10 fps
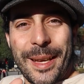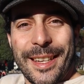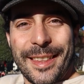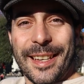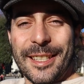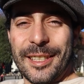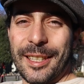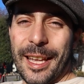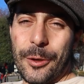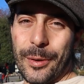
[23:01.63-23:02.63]
many
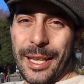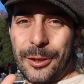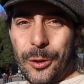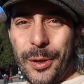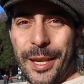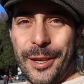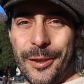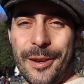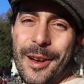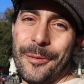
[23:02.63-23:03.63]
things that you can do
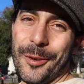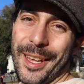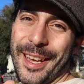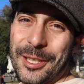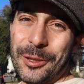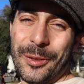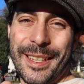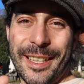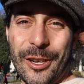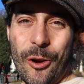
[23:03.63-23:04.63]
here, for the
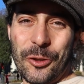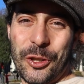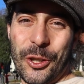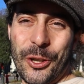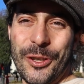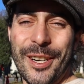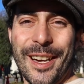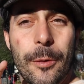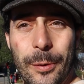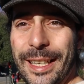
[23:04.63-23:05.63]
history and culture.
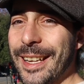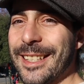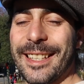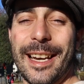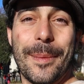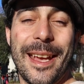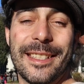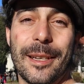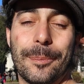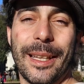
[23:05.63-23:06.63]
It really is an
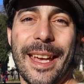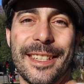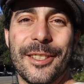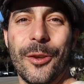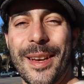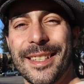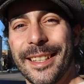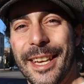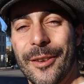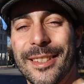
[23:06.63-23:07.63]
amazing place to
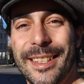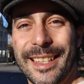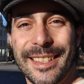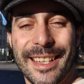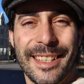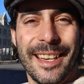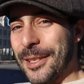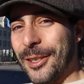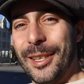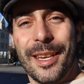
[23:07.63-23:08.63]
visit here in Texas,
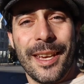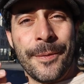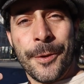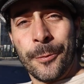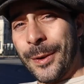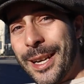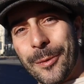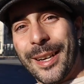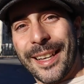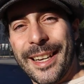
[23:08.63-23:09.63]
especially if you really
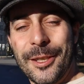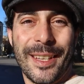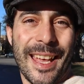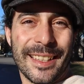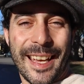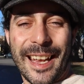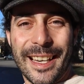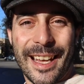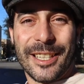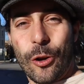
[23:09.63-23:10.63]
want to get into that kind
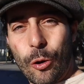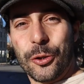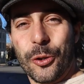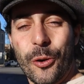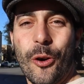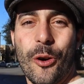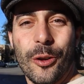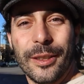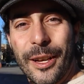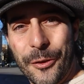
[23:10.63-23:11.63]
of like
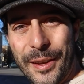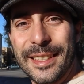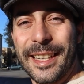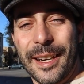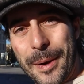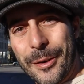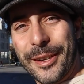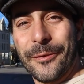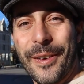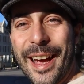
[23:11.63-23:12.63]
cultural, authentic
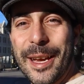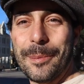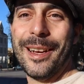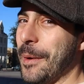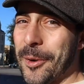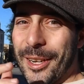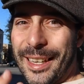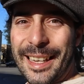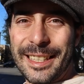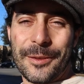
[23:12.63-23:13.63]
American vibe. Remember to
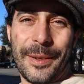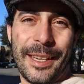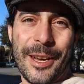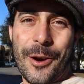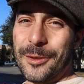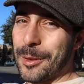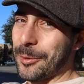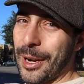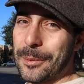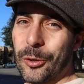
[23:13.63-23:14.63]
like this video and
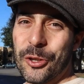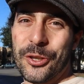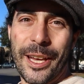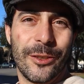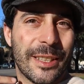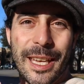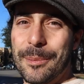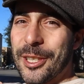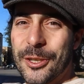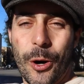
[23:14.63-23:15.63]
subscribe to our channel. It
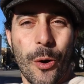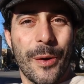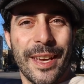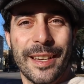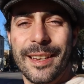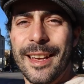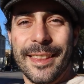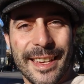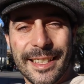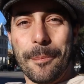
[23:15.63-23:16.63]
keeps us
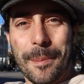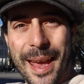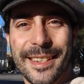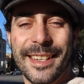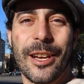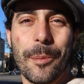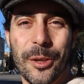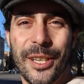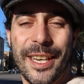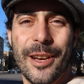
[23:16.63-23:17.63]
growing this amazing
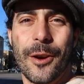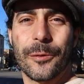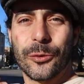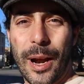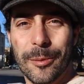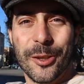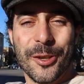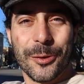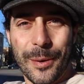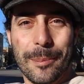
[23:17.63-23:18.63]
community of
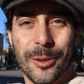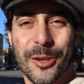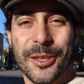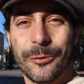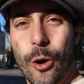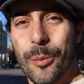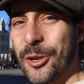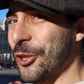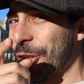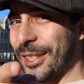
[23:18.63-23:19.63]
travelers, ramblers, and
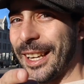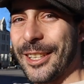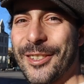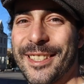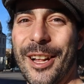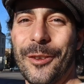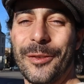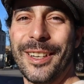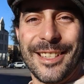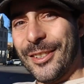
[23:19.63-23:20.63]
rovers just like yourself.
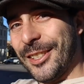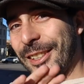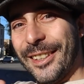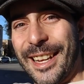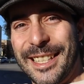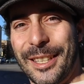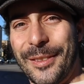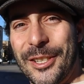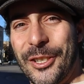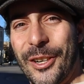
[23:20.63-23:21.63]
So until our next
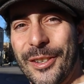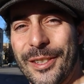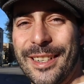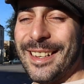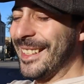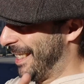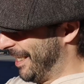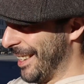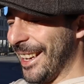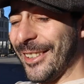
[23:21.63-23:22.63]
adventure, see
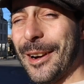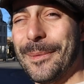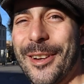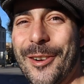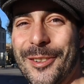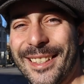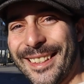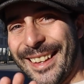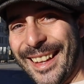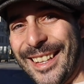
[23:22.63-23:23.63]
you later, amigos.
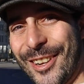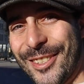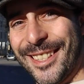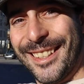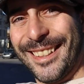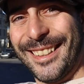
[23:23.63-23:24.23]
Adios.